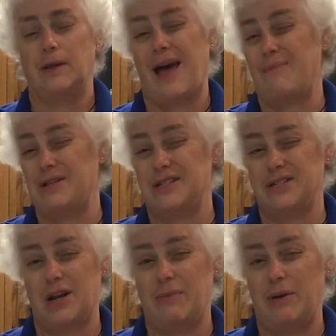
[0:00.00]
That means
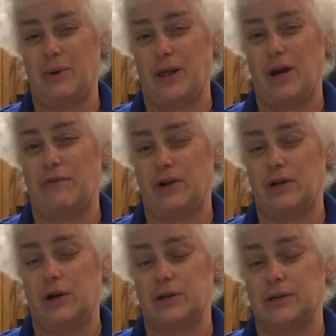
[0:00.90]
it's going to be really
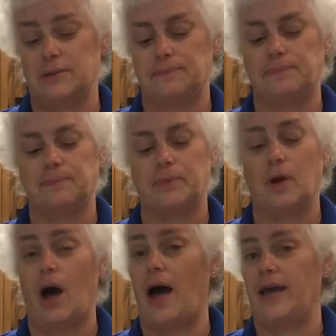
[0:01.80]
overcooked.
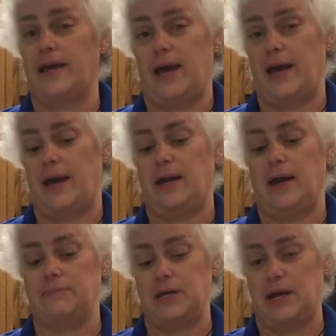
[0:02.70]
I can
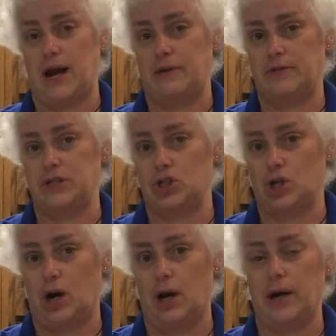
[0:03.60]
empty it out of this
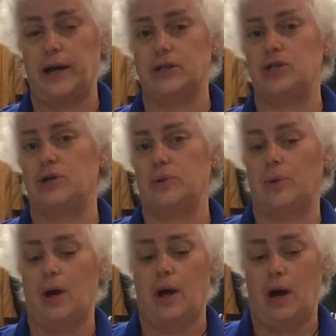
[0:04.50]
jar
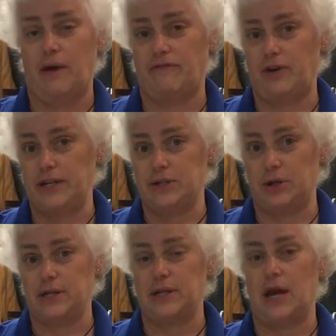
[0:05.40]
into a freezer
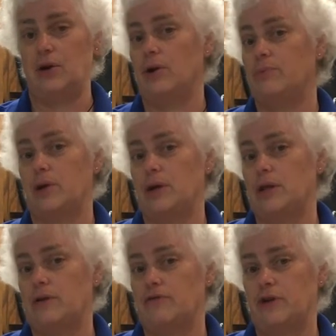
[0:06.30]
container and put it
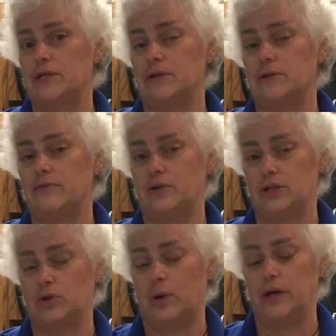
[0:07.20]
in the freezer for
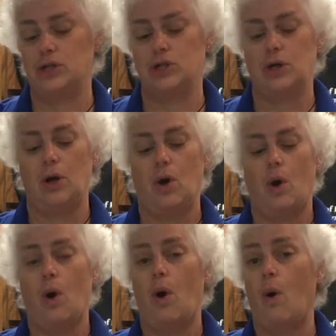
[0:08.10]
storage,
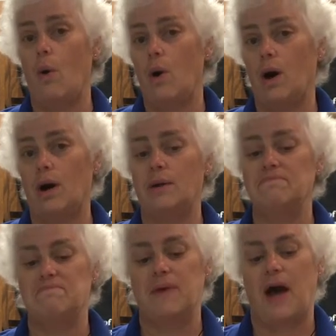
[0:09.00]

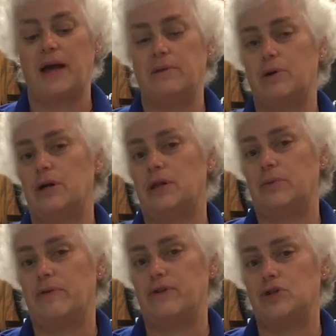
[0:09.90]
or I can put it in
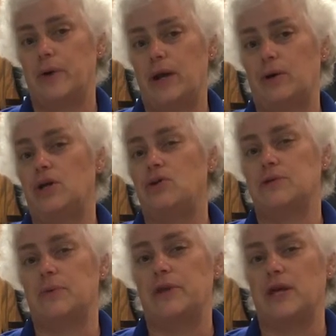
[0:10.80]
the refrigerator and
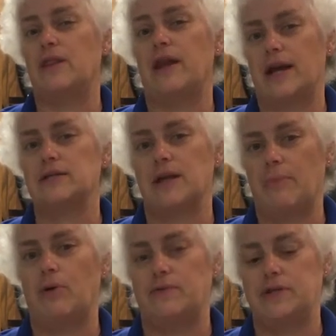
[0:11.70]
use it within the next
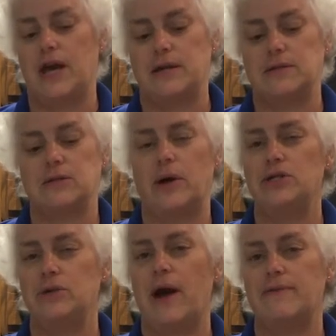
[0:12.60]
couple of days. So I
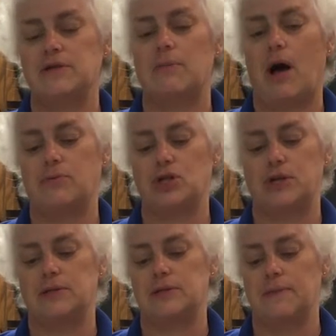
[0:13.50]
do have some
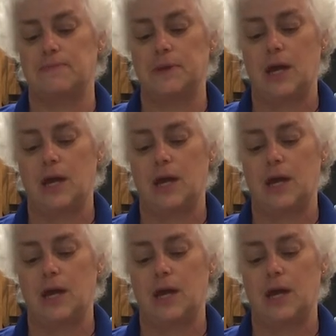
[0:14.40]
options.